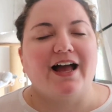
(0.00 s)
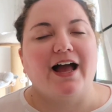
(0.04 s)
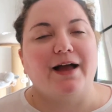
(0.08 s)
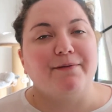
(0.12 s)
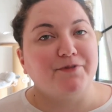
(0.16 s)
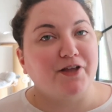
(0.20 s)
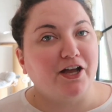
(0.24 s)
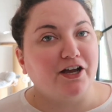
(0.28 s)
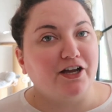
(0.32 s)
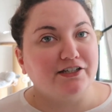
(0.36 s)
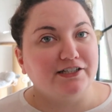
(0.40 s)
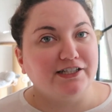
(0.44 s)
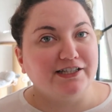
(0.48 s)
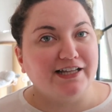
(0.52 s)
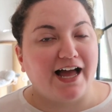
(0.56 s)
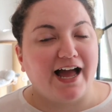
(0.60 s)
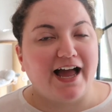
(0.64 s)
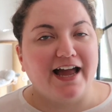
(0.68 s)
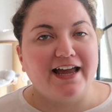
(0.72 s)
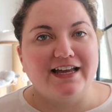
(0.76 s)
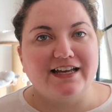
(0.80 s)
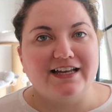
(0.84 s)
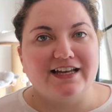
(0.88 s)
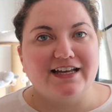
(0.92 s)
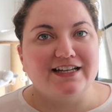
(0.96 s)
I'm not gonna
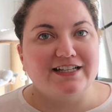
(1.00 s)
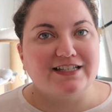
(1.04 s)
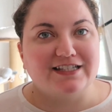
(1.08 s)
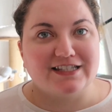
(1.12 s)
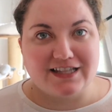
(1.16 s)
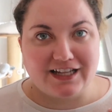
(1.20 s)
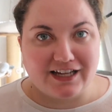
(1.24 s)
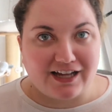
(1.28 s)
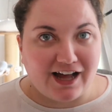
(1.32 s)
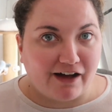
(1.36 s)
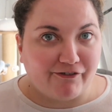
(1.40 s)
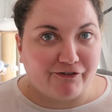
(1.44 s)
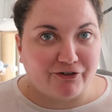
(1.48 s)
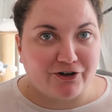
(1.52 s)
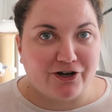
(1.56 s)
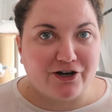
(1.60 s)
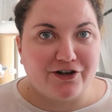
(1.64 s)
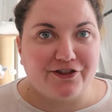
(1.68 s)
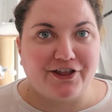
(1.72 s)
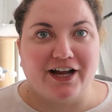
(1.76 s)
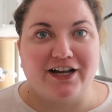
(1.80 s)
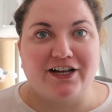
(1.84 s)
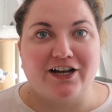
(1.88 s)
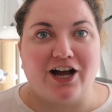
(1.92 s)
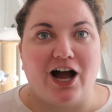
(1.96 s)
lie, it's the
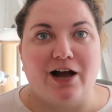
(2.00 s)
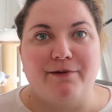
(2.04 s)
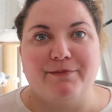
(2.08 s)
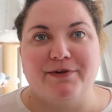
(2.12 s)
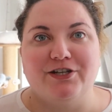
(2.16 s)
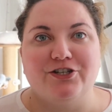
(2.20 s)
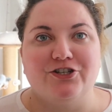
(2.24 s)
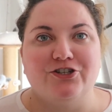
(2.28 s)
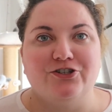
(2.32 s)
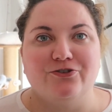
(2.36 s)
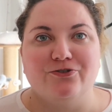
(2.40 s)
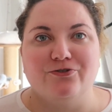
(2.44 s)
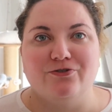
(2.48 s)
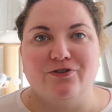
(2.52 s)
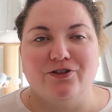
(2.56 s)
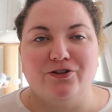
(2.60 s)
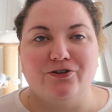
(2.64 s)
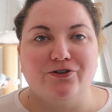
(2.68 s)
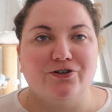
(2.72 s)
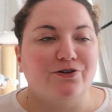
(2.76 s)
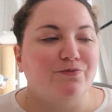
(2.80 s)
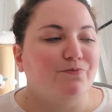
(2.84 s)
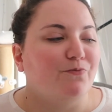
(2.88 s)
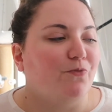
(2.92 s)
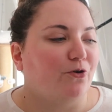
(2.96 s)
cover that got me to
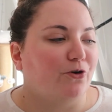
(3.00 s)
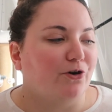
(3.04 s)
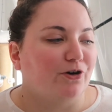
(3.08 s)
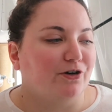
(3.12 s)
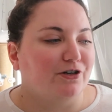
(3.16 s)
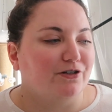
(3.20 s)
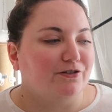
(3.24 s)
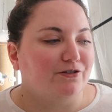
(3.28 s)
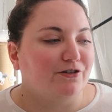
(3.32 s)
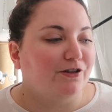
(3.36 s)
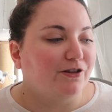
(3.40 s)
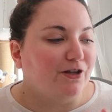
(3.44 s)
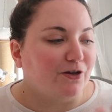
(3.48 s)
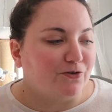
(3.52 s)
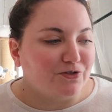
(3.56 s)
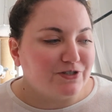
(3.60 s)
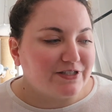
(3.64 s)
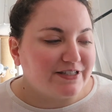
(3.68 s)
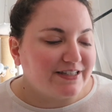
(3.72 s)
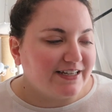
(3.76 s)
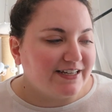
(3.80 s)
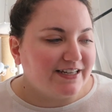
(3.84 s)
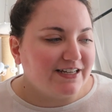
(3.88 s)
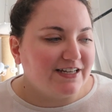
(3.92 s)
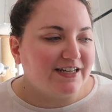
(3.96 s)
look more
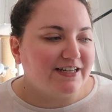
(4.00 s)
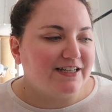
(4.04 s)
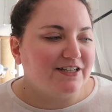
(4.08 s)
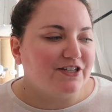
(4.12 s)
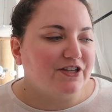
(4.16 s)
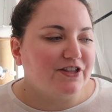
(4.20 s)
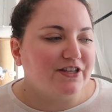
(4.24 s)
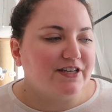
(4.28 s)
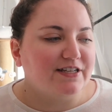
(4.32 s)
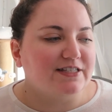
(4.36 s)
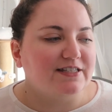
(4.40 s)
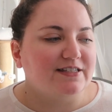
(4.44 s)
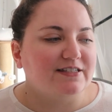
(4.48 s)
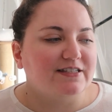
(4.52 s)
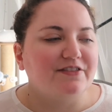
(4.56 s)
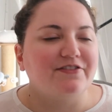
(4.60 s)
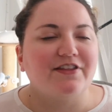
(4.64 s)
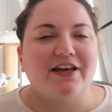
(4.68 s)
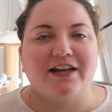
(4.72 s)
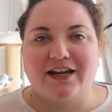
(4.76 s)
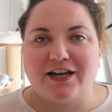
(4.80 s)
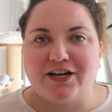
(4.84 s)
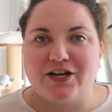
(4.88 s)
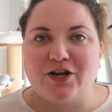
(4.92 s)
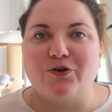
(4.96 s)
closely into this, and
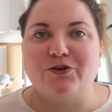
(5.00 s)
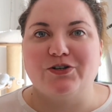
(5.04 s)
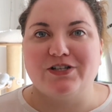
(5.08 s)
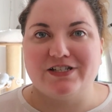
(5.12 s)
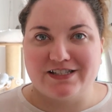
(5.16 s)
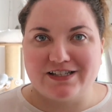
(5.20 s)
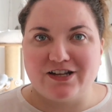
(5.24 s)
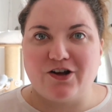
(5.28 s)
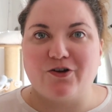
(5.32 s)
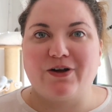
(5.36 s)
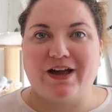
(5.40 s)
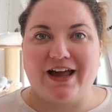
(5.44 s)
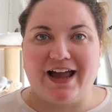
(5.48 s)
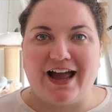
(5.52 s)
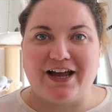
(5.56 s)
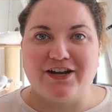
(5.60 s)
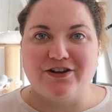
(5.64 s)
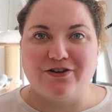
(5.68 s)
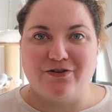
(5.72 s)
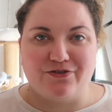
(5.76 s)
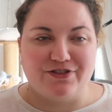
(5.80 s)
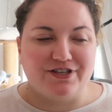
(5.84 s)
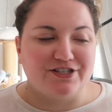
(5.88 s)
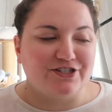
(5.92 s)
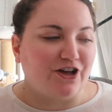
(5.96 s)
then I noticed, okay, I
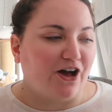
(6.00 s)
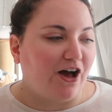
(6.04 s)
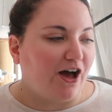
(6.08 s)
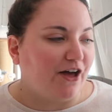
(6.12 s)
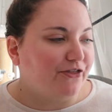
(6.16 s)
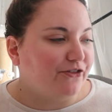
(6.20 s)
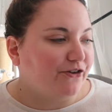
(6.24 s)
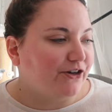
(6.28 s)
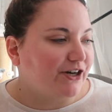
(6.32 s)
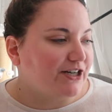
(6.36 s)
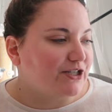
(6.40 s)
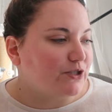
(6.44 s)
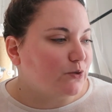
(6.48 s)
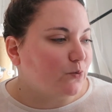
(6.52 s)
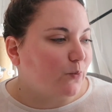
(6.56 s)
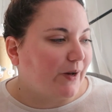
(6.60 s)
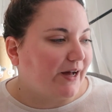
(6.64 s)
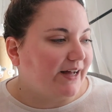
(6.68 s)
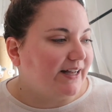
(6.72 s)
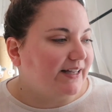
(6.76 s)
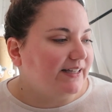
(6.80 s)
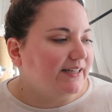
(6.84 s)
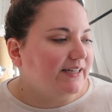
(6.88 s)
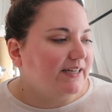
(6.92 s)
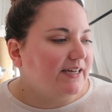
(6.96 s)
know this author as
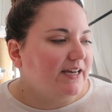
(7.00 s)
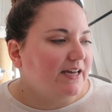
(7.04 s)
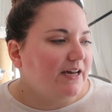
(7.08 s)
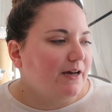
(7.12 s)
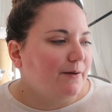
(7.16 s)
well.